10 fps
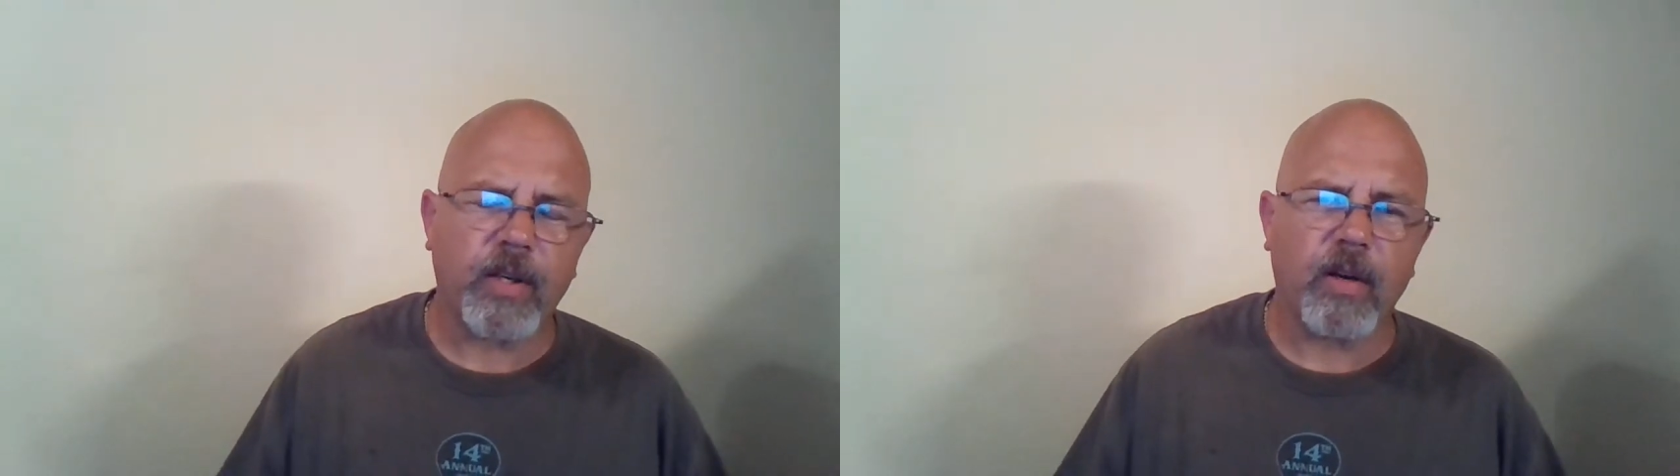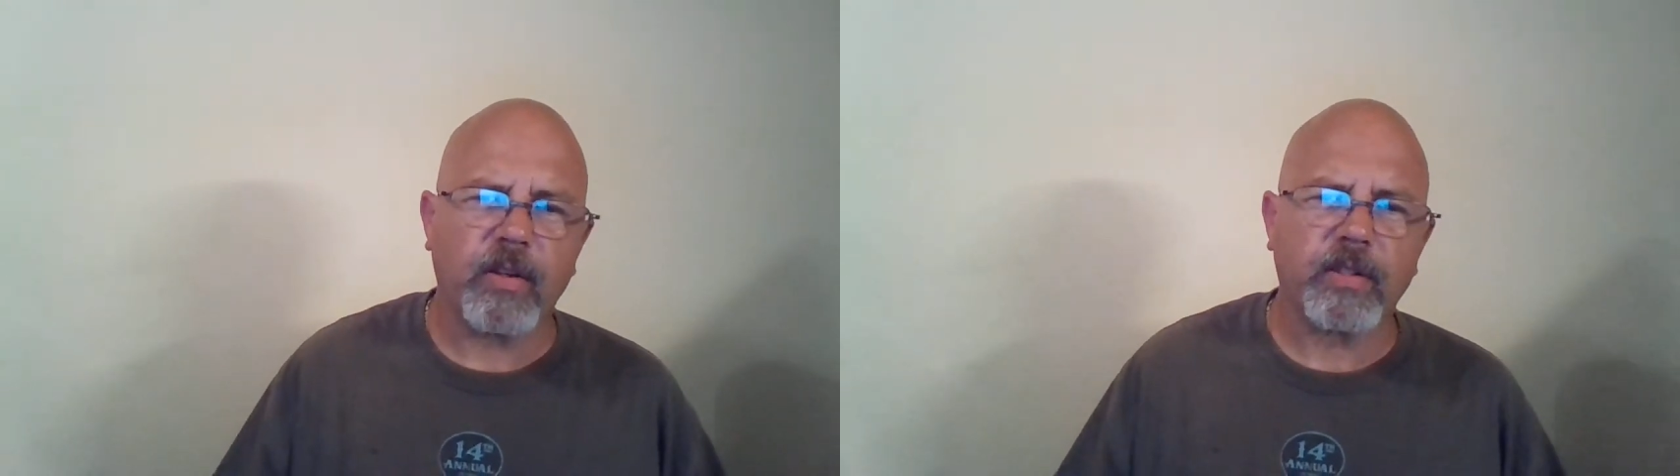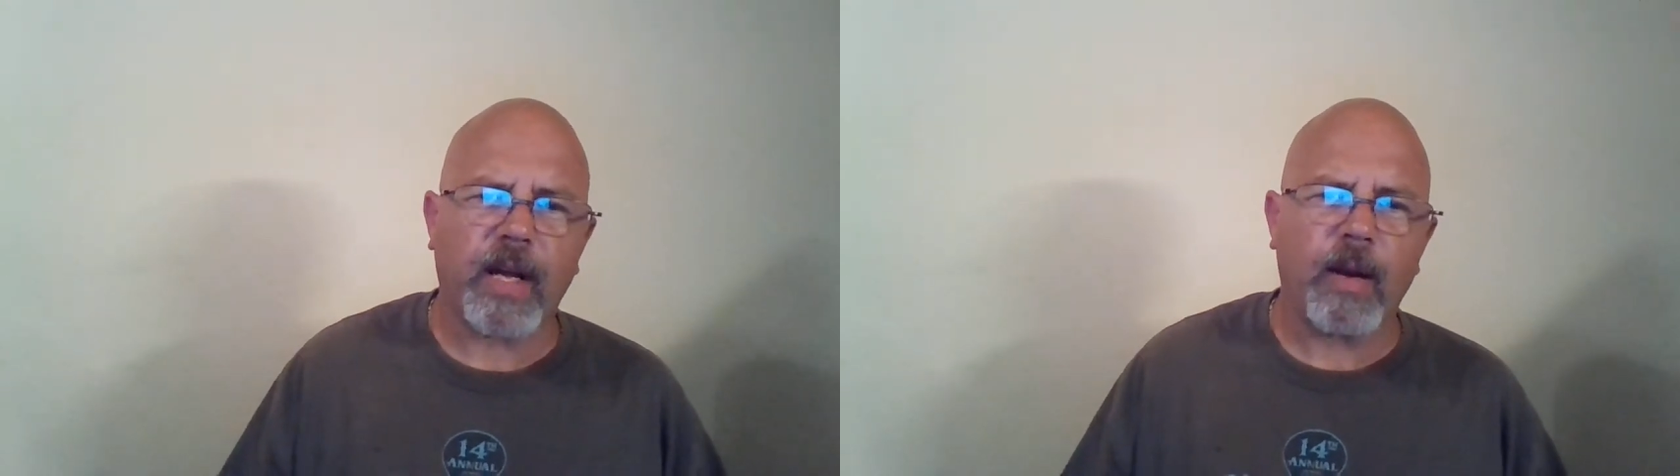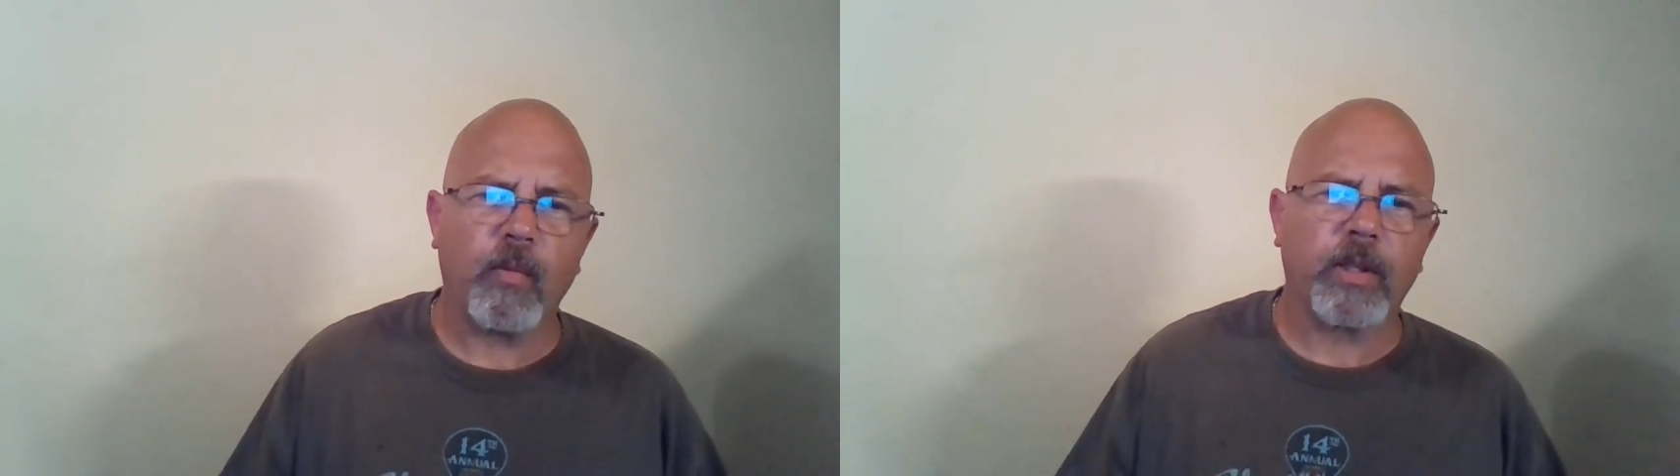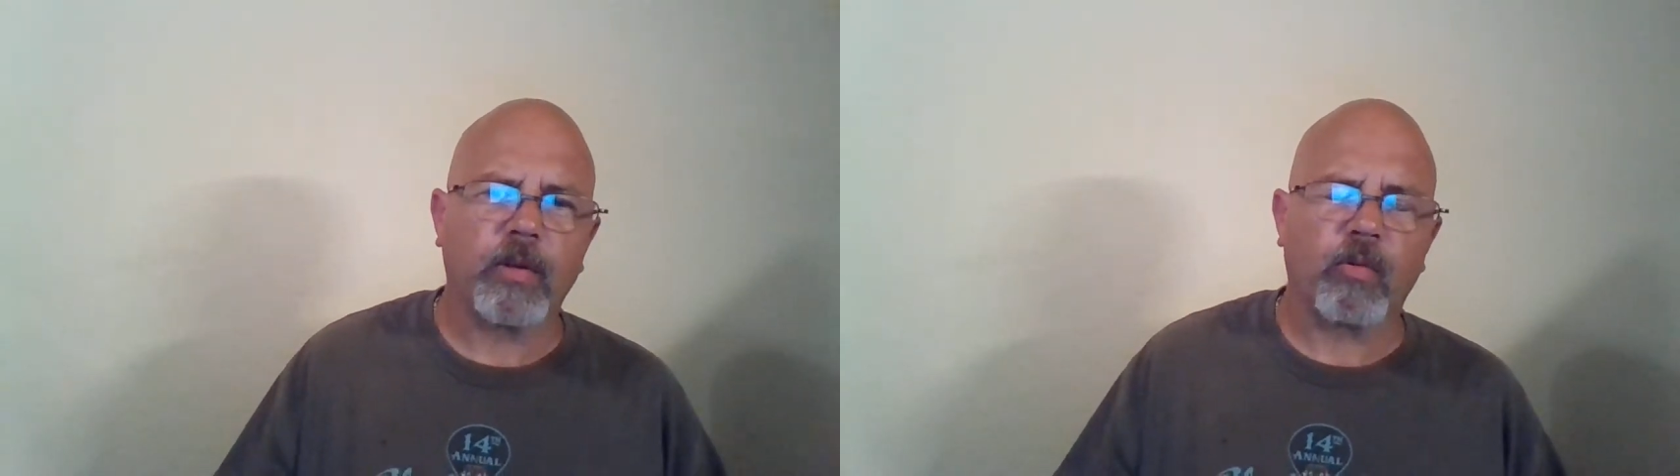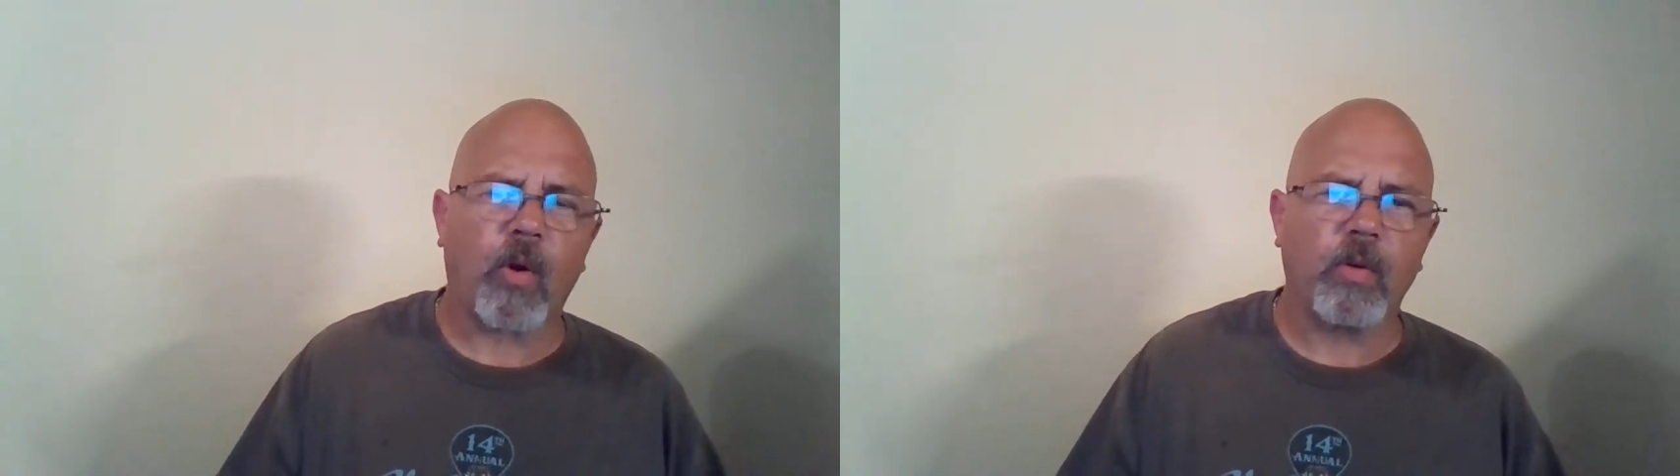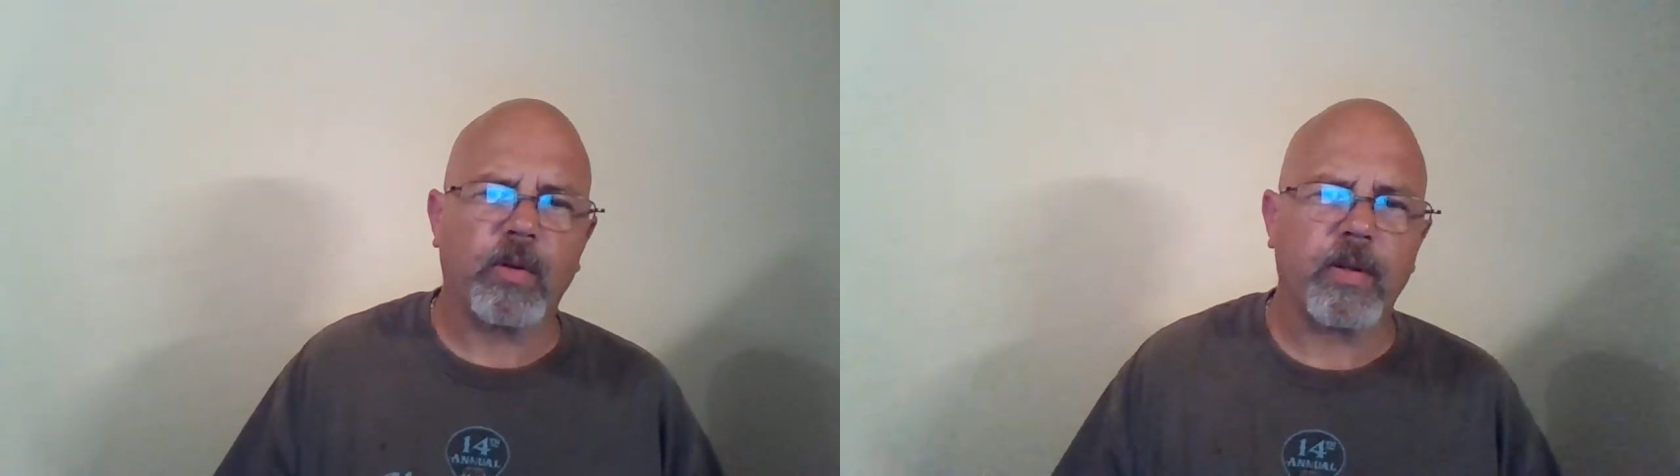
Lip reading: to understand what the role